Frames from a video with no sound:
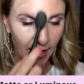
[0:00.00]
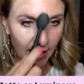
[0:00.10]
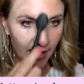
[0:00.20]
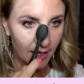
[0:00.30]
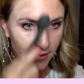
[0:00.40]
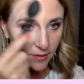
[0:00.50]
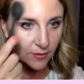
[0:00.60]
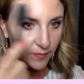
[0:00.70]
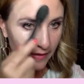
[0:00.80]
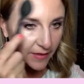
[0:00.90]
And the
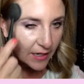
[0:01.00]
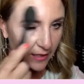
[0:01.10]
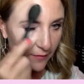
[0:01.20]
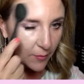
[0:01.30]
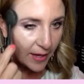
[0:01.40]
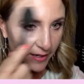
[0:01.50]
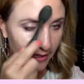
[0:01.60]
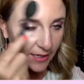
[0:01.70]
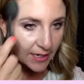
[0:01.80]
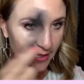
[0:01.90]
thing that I love about
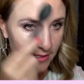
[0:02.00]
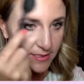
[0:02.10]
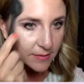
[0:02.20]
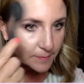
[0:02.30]
it is